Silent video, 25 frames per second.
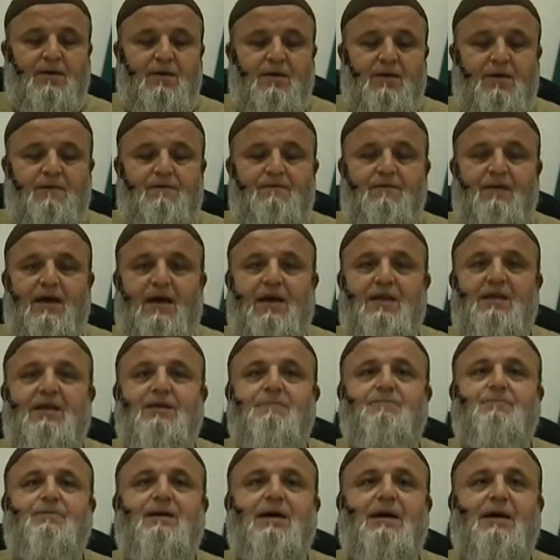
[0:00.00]
If
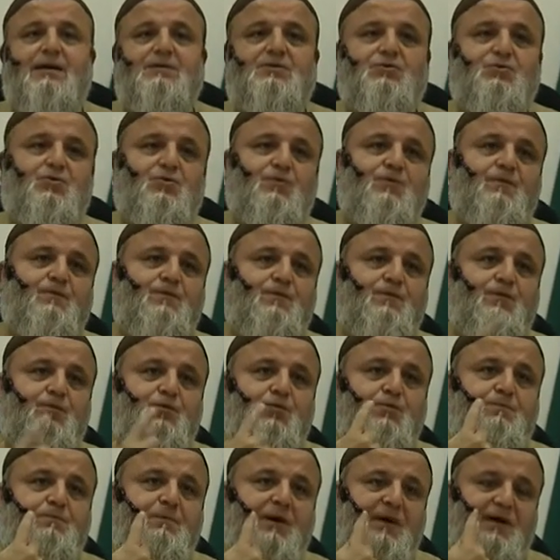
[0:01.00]
any particle,
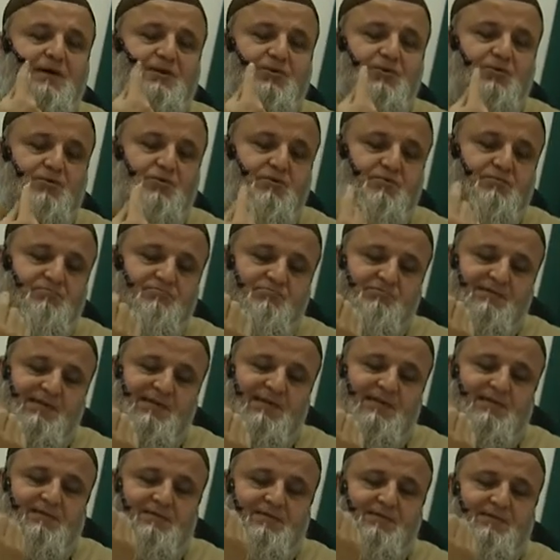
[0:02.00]
food particle,
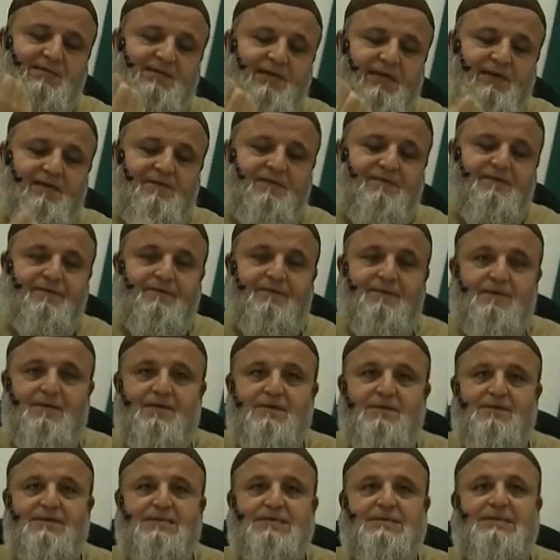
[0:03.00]
real stuff,
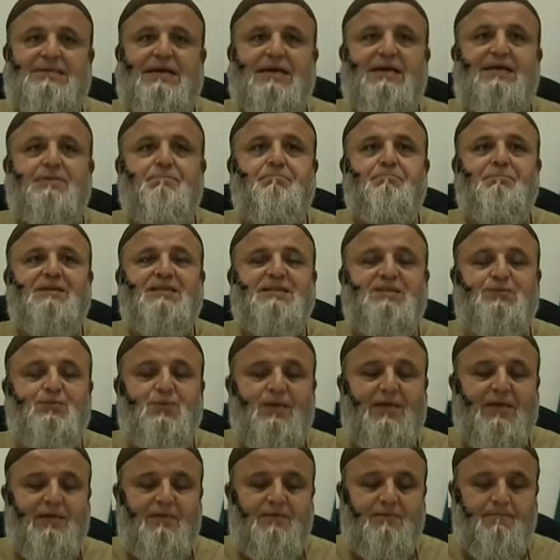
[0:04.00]
stuck
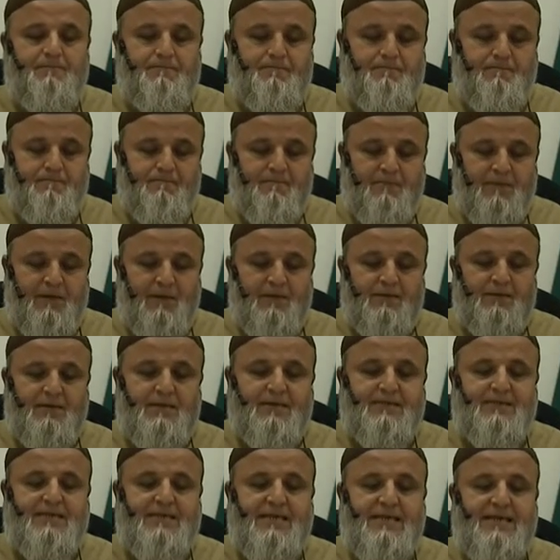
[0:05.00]
between
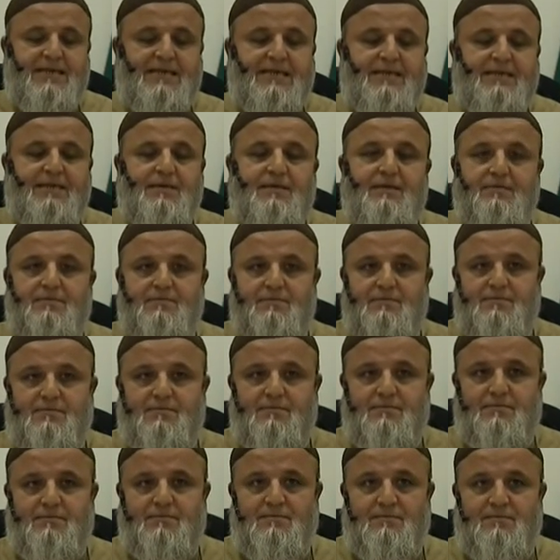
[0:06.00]
the teeth,
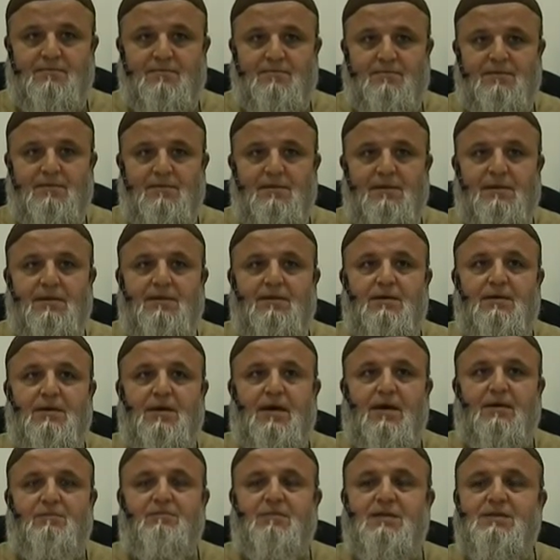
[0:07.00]

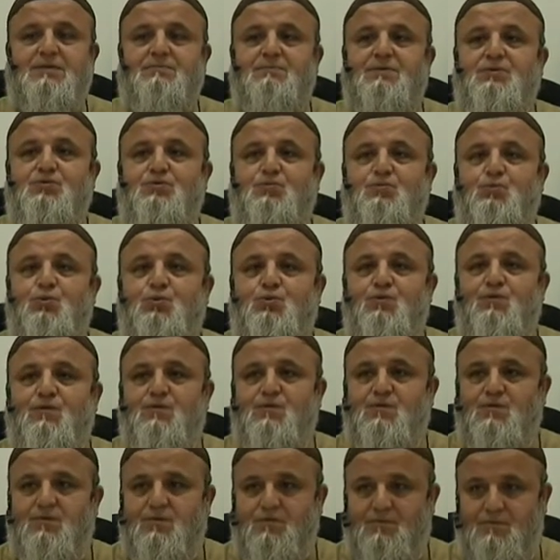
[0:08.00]
it must be
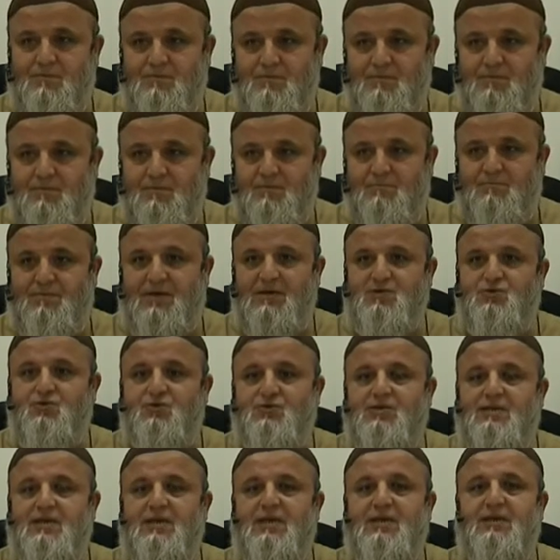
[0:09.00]
removed. Brush
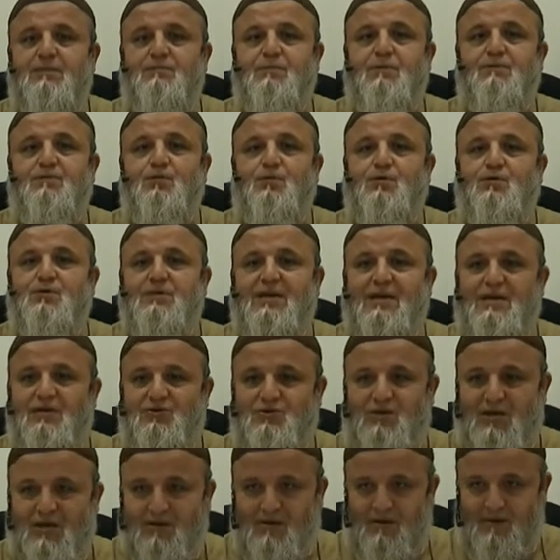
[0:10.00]
your teeth before you take a
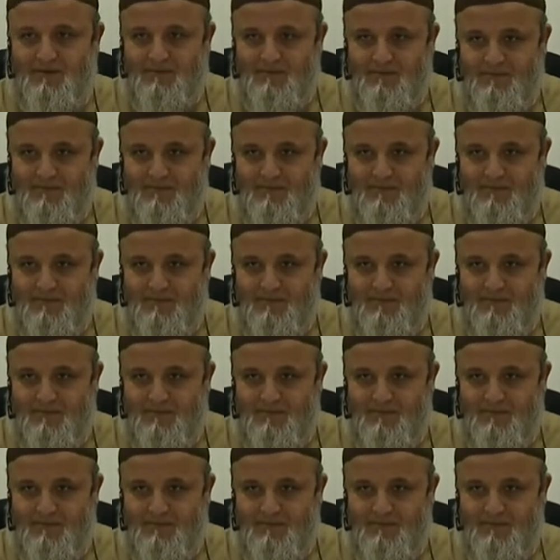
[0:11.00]
shower.